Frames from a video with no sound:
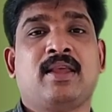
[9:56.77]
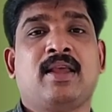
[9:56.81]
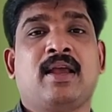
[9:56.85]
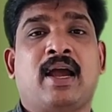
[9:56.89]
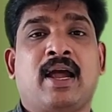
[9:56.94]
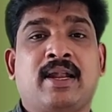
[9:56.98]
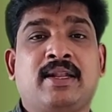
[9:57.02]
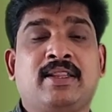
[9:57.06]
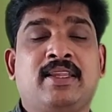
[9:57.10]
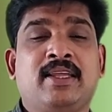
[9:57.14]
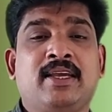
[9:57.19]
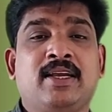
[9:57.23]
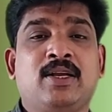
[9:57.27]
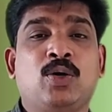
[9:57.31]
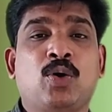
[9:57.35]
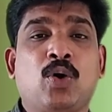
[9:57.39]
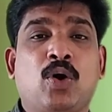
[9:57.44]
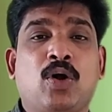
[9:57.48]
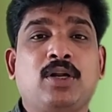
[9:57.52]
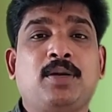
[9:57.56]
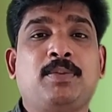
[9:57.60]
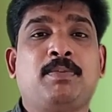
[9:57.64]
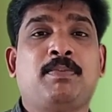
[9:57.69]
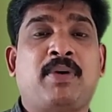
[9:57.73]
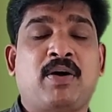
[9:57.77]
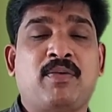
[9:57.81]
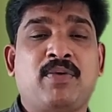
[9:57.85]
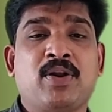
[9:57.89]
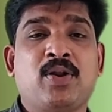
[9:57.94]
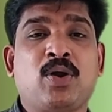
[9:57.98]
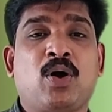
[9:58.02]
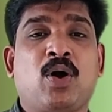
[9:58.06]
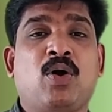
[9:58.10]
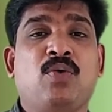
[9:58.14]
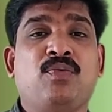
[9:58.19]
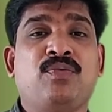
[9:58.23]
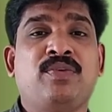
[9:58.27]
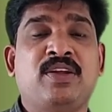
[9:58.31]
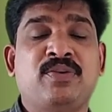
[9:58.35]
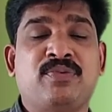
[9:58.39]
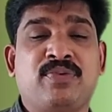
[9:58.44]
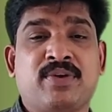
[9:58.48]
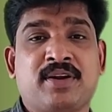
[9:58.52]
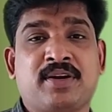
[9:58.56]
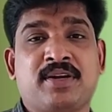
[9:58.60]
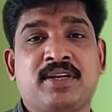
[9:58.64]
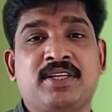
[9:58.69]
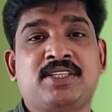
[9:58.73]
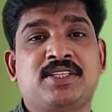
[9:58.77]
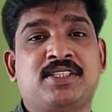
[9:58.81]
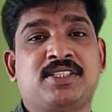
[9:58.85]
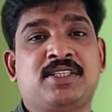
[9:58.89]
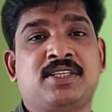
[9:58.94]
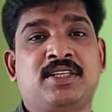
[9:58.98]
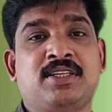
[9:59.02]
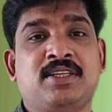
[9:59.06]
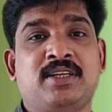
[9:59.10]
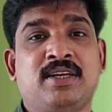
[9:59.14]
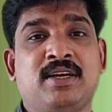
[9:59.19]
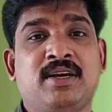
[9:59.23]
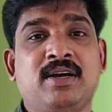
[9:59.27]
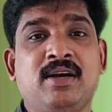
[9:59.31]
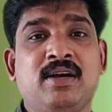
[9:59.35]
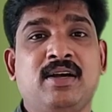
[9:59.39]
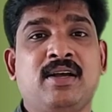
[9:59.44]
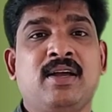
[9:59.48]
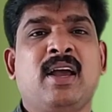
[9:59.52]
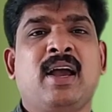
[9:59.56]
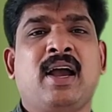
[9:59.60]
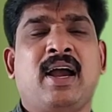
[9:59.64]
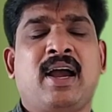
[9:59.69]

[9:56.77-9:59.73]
And they got power of different regions in India,